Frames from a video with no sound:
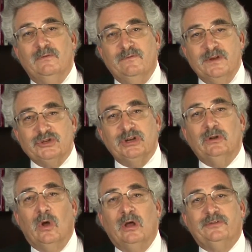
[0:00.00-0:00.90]
Vision
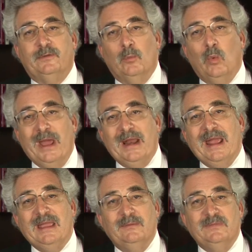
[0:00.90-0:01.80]
loss from wet
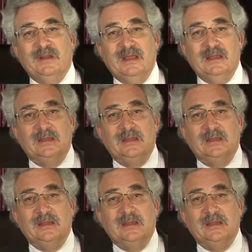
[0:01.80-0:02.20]
AMD